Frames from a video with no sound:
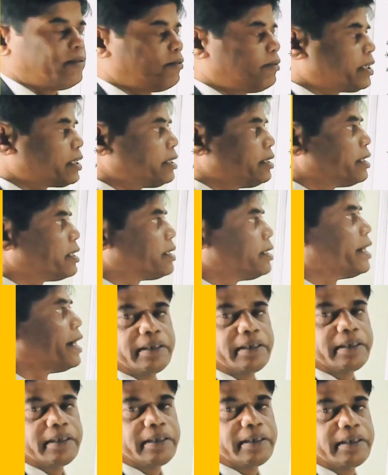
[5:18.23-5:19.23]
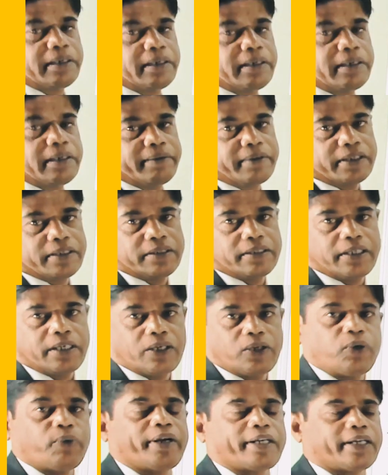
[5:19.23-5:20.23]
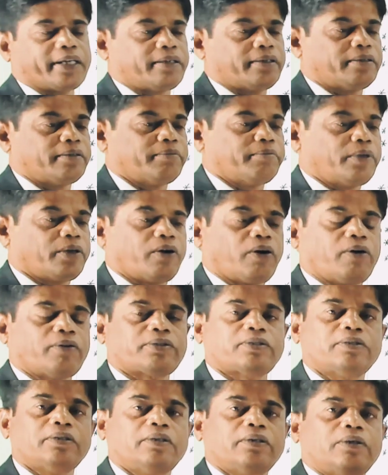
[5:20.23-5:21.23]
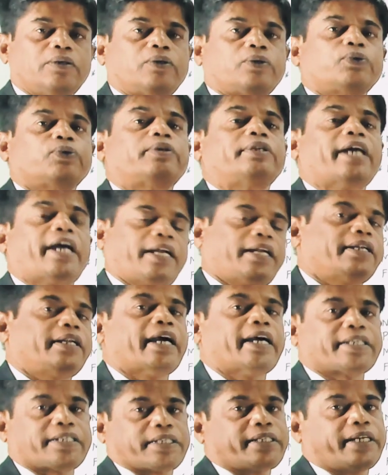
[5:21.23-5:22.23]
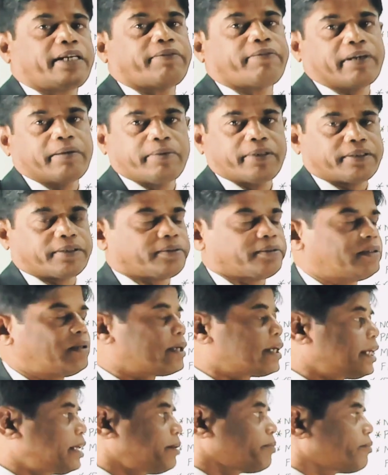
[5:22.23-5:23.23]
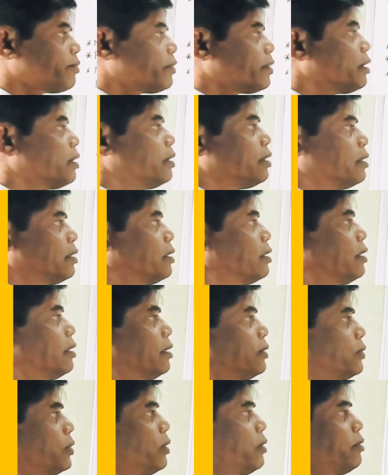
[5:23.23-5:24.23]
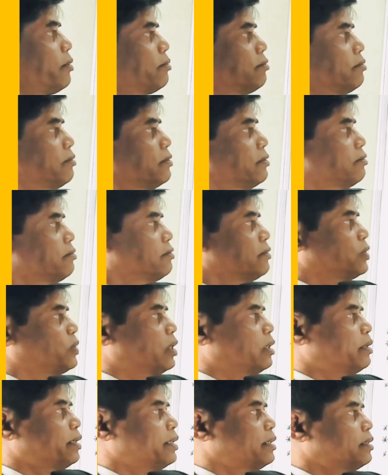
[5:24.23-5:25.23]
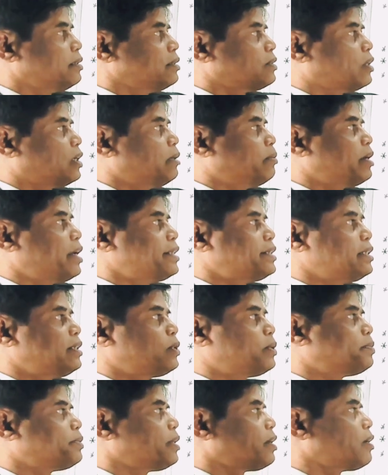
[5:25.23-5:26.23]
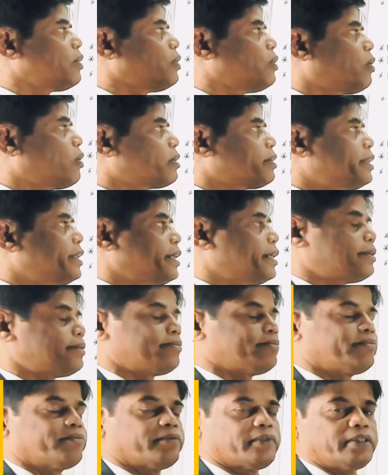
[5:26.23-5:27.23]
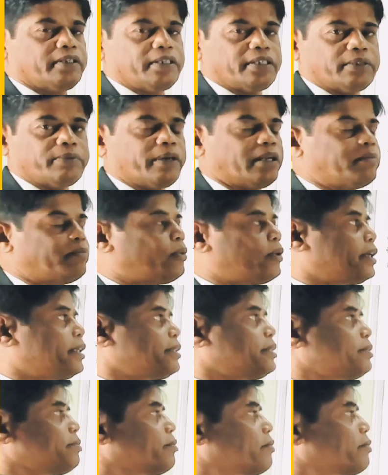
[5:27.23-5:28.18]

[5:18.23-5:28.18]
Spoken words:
First this dye is discovered, innovated because to dye acetate fibers. Okay now. So solubilizing groups are not there. This is one point.